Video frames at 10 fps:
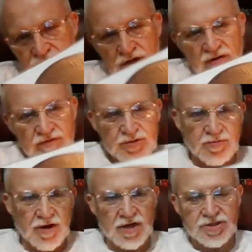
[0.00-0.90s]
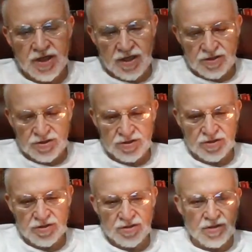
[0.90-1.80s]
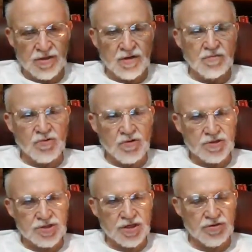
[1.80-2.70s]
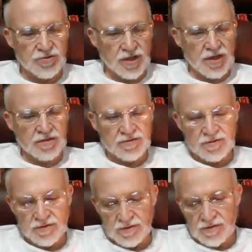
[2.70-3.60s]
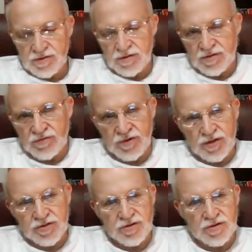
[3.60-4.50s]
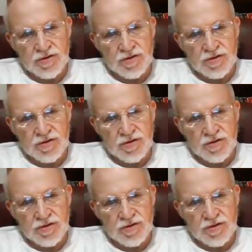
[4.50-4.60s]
service projects, more so than with